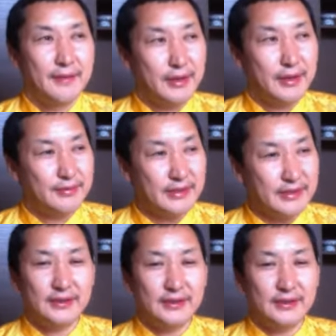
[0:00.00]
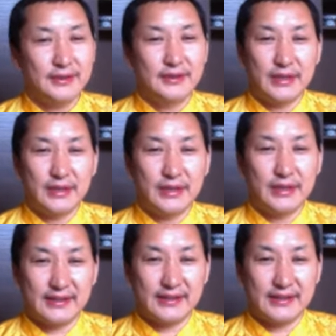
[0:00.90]
but we never
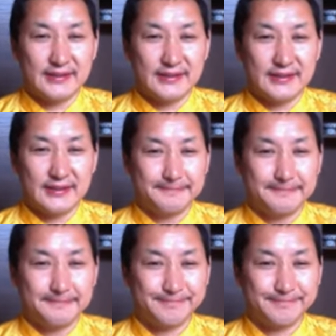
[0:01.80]
recognized